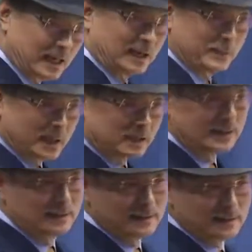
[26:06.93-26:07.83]
as a
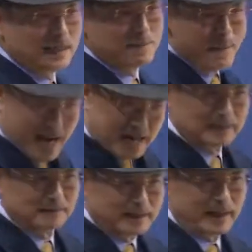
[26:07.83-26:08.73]
personal
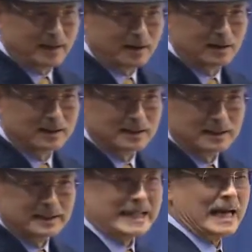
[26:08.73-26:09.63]
defeat.
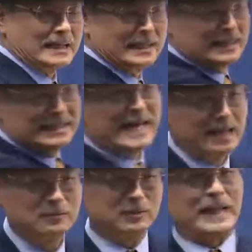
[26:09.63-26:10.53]
I think you should
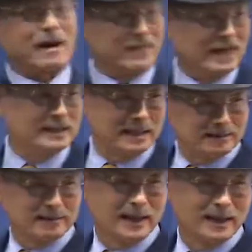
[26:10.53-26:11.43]
make the call
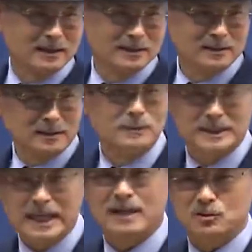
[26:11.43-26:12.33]
yourself.
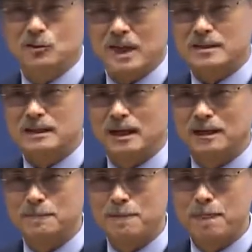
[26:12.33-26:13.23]
Then you can
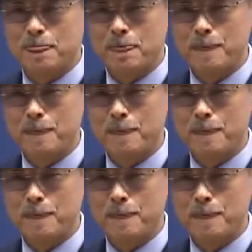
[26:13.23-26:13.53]
survive.